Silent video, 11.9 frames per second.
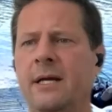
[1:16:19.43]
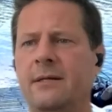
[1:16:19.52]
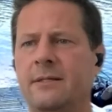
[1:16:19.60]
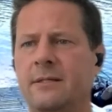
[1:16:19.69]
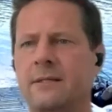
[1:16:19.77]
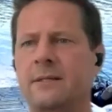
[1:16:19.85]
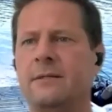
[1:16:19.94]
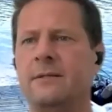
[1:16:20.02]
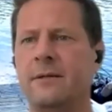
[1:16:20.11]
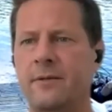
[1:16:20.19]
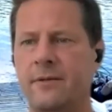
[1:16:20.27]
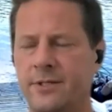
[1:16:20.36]
countries where they're
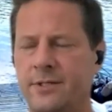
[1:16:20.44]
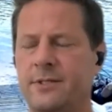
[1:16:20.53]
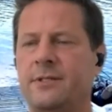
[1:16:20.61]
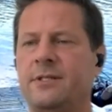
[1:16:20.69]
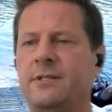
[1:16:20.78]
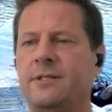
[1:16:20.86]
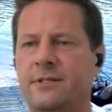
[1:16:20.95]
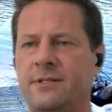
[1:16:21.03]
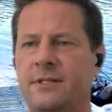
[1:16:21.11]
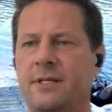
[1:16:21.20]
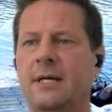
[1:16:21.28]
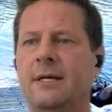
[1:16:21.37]
having a hell of a go.
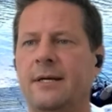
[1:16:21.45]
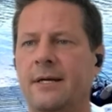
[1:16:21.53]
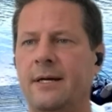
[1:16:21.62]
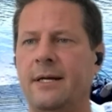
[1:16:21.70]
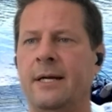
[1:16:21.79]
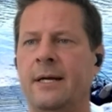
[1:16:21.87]
People sleeping